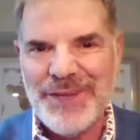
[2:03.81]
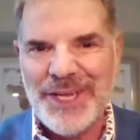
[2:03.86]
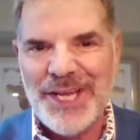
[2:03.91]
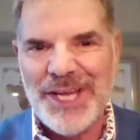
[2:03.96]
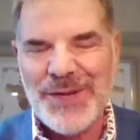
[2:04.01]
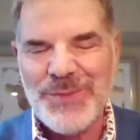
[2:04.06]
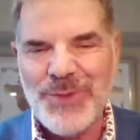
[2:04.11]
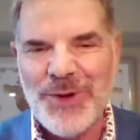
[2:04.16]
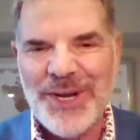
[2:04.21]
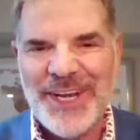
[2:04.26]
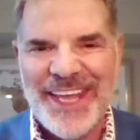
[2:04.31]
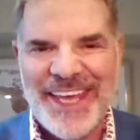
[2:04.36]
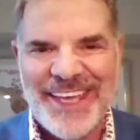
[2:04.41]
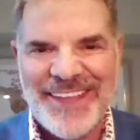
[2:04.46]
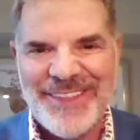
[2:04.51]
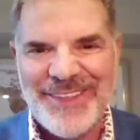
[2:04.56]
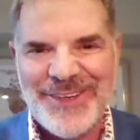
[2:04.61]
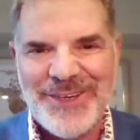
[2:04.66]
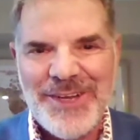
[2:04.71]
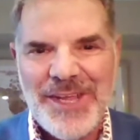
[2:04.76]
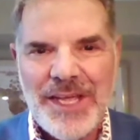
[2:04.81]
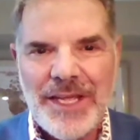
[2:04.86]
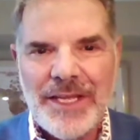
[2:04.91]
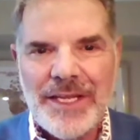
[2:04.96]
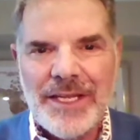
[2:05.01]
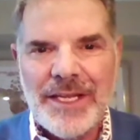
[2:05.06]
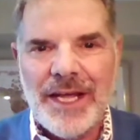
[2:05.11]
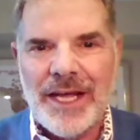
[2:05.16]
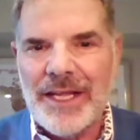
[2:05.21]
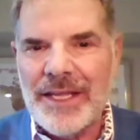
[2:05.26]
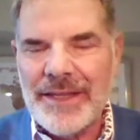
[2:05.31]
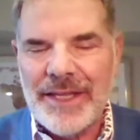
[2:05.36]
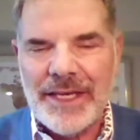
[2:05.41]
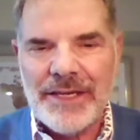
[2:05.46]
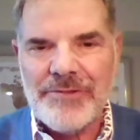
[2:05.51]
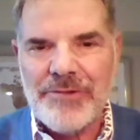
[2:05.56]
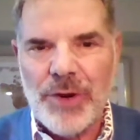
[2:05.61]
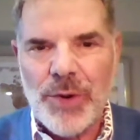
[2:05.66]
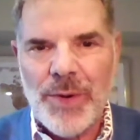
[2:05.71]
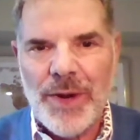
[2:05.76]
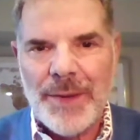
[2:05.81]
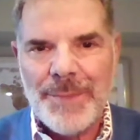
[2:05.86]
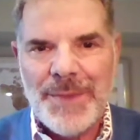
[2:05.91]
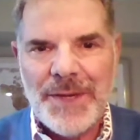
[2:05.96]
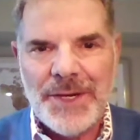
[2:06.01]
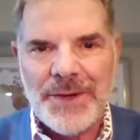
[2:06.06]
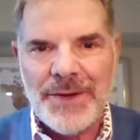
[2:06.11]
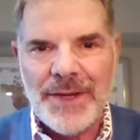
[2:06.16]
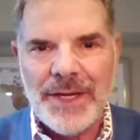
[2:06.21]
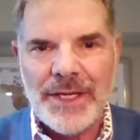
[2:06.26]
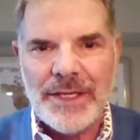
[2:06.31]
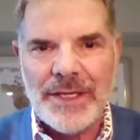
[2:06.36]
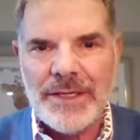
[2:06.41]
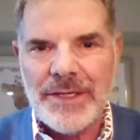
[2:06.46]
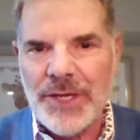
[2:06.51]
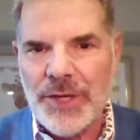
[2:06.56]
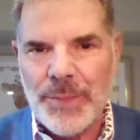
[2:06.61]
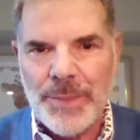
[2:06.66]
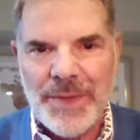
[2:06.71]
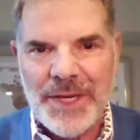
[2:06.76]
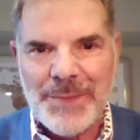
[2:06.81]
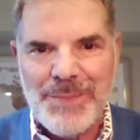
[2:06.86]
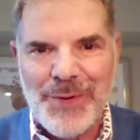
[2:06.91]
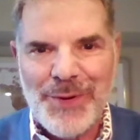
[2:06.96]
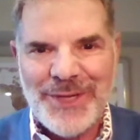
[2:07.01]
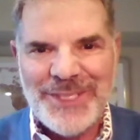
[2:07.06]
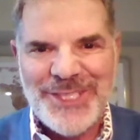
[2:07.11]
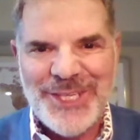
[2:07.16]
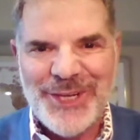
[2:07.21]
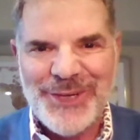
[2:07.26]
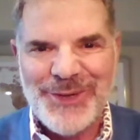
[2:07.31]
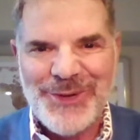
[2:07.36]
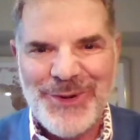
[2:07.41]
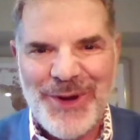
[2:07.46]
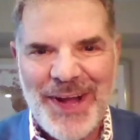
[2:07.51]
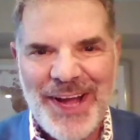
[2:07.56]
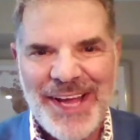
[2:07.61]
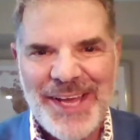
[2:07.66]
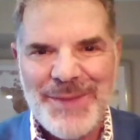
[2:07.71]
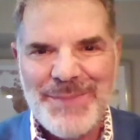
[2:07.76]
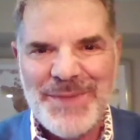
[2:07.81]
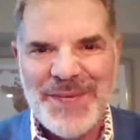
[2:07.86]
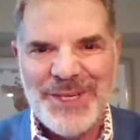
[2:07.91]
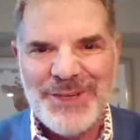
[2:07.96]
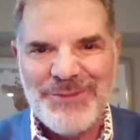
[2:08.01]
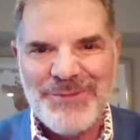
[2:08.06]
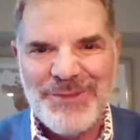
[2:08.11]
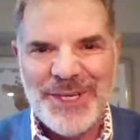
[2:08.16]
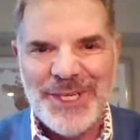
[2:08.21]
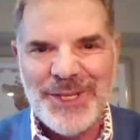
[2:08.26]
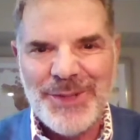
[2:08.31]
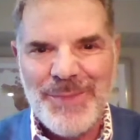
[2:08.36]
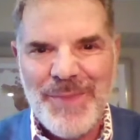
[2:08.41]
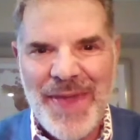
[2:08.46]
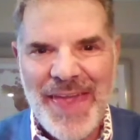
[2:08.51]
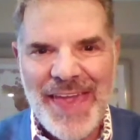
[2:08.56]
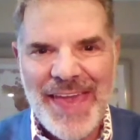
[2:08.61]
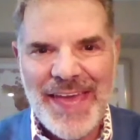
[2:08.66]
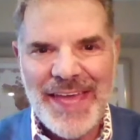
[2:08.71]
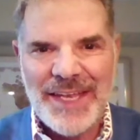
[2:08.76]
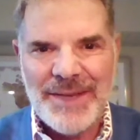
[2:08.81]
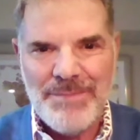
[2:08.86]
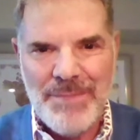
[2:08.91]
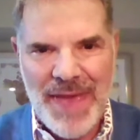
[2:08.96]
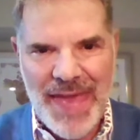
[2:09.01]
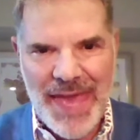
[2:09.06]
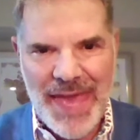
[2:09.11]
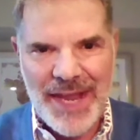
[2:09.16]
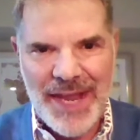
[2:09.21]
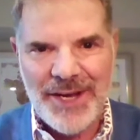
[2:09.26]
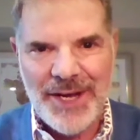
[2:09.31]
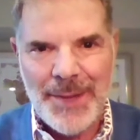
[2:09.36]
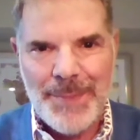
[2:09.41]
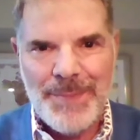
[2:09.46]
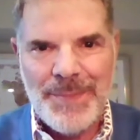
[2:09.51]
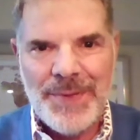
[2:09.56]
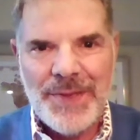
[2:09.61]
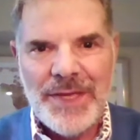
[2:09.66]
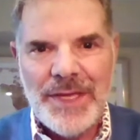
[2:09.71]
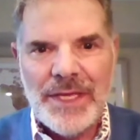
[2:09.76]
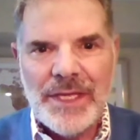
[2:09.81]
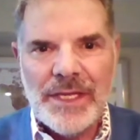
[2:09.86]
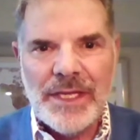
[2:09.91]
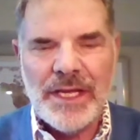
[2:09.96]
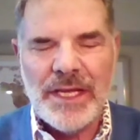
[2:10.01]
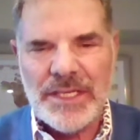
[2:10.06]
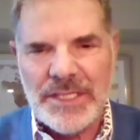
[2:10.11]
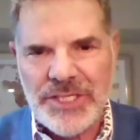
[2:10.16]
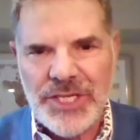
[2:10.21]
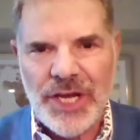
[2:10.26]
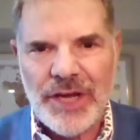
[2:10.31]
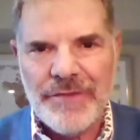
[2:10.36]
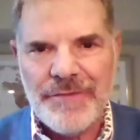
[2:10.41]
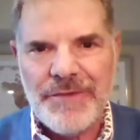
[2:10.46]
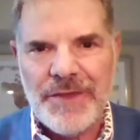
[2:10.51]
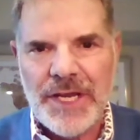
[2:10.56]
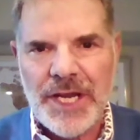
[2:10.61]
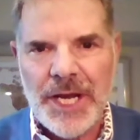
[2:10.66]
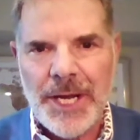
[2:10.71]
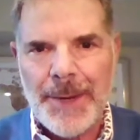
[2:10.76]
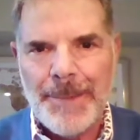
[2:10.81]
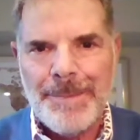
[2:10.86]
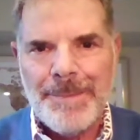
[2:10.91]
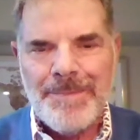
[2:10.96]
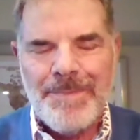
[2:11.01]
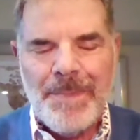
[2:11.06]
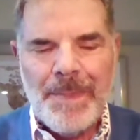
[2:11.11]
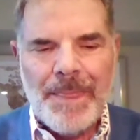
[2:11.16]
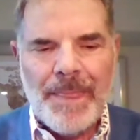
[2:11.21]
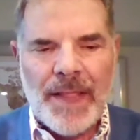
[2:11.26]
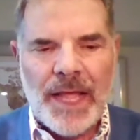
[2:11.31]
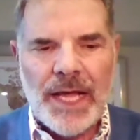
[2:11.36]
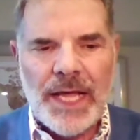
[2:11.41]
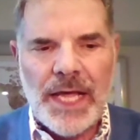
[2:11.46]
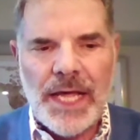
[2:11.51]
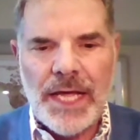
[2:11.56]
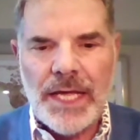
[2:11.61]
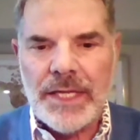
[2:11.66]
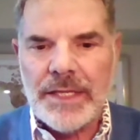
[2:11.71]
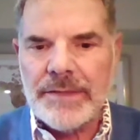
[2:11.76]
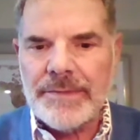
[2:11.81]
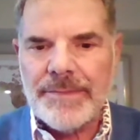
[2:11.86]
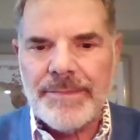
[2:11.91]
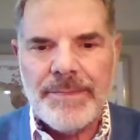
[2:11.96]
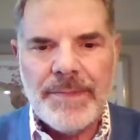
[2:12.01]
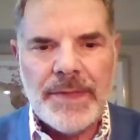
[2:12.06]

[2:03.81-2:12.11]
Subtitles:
On one hand, they grow up hearing, big boys don't cry, be a real man, man up, toughen up, to